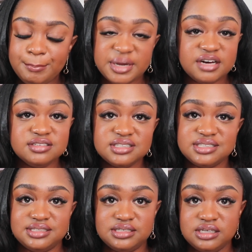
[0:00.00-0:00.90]

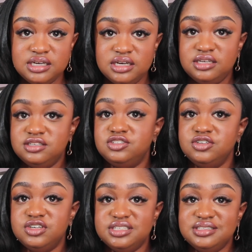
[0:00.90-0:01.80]
belts,
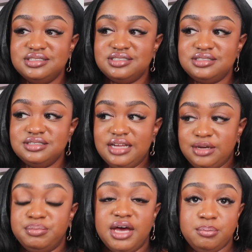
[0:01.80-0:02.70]
certain
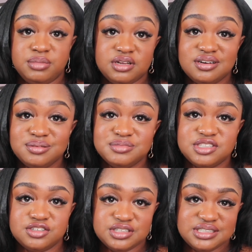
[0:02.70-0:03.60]
like peplums,
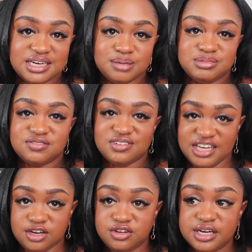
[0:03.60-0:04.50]
certain types of
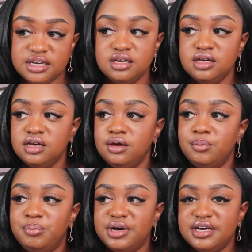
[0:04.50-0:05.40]
layering.
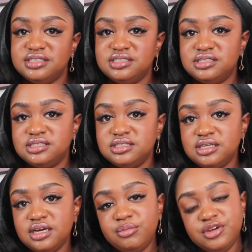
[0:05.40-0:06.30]
But
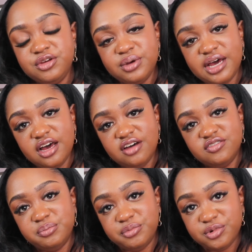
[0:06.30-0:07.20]
when you
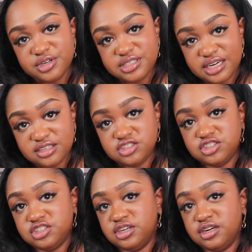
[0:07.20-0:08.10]
have more
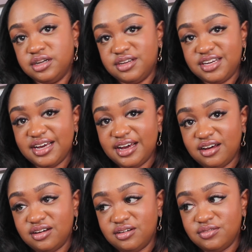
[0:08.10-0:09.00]
texture and you
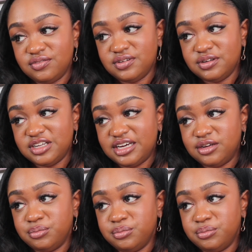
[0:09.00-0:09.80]
have like